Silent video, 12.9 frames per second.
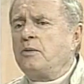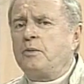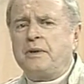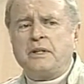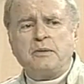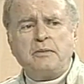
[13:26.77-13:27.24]
will
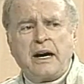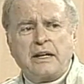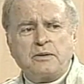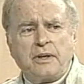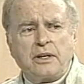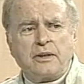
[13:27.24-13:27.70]
be the
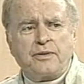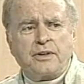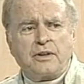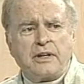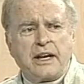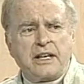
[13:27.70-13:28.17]
moderator for
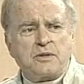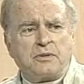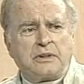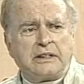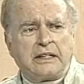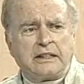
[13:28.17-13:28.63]
your next
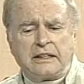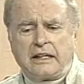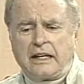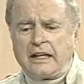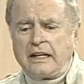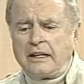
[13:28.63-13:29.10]
one then.
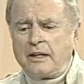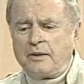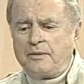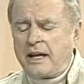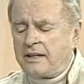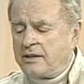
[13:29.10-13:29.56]

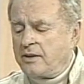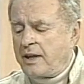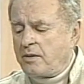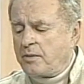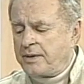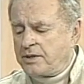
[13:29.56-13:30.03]
That
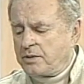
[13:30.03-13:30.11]
would be